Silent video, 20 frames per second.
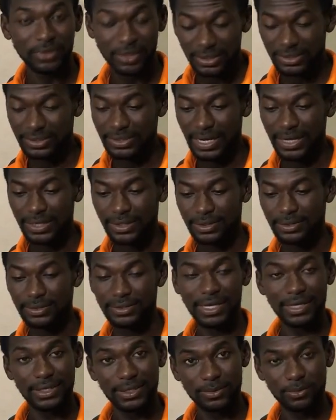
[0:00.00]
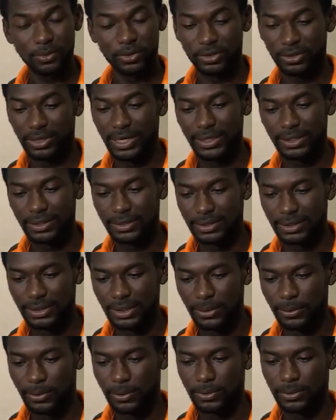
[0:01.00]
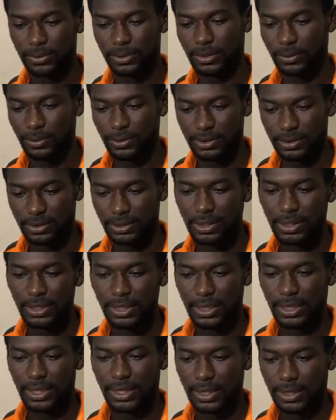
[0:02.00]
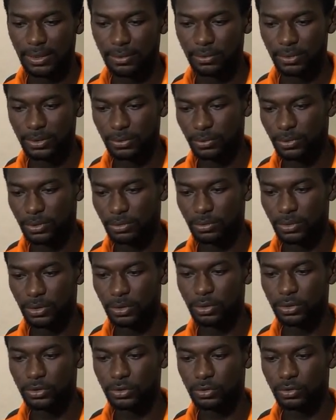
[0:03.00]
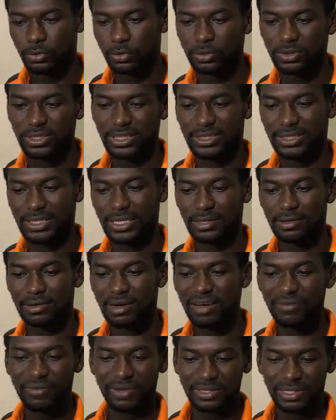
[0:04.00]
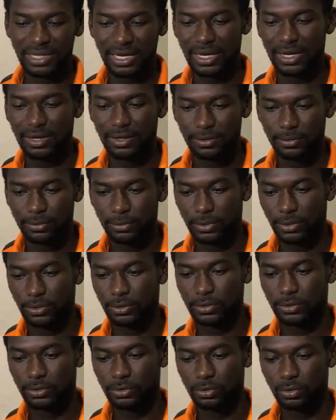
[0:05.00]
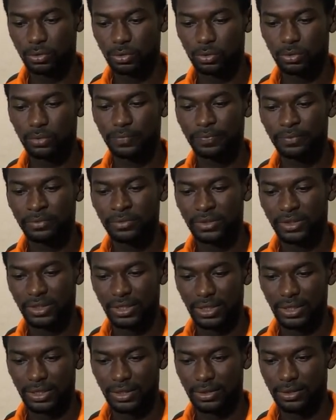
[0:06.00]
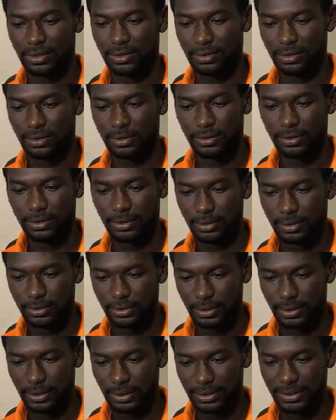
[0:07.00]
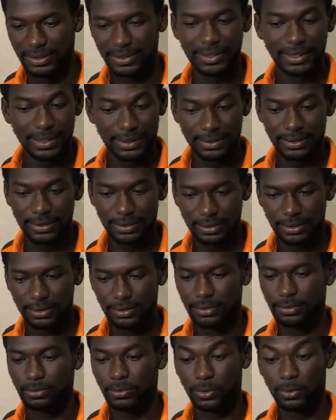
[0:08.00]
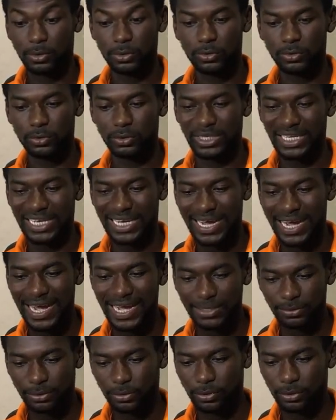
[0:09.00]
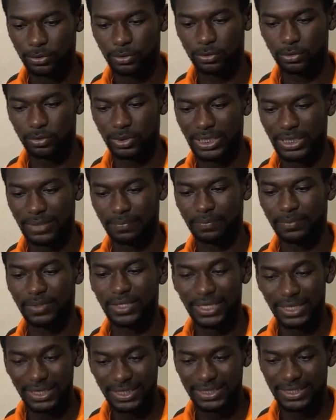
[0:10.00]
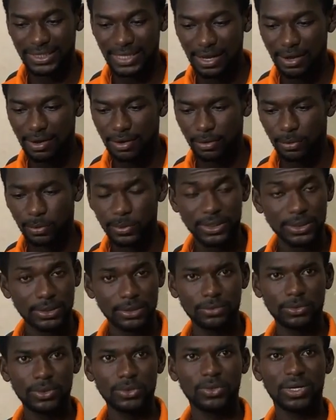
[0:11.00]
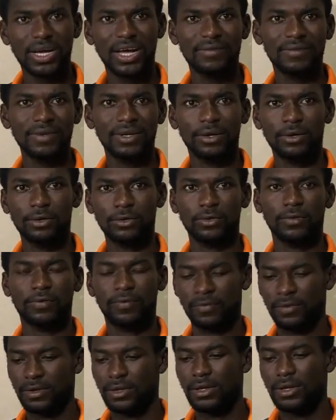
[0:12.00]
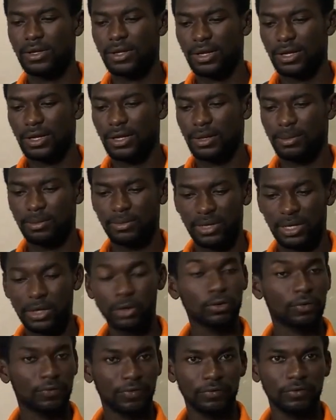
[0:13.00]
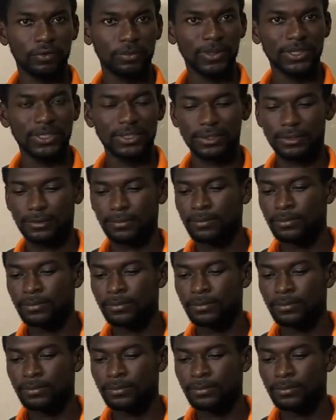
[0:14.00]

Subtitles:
inside this module like this, there was we got to know the circle avatar, we got to know the text, we got to know the card, we got to know the list style, which were having a lot of information.